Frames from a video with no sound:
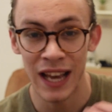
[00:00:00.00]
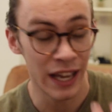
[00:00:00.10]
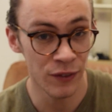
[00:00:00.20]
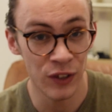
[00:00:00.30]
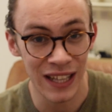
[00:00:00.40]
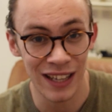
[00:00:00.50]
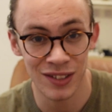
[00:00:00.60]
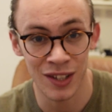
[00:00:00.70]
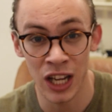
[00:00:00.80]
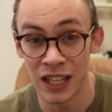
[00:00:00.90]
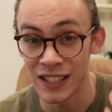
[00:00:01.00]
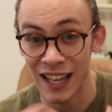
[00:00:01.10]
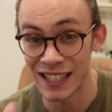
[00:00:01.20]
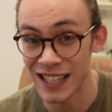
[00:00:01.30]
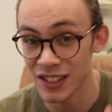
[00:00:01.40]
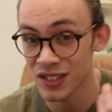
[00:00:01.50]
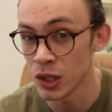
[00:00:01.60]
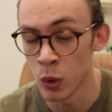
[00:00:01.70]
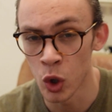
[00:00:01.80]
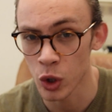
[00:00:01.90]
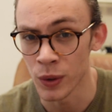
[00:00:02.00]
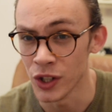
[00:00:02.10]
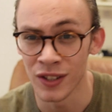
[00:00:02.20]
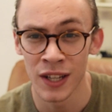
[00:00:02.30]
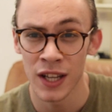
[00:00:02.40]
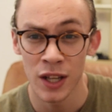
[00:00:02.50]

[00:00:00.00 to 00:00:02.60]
and if it gets silent and it gets too awkward,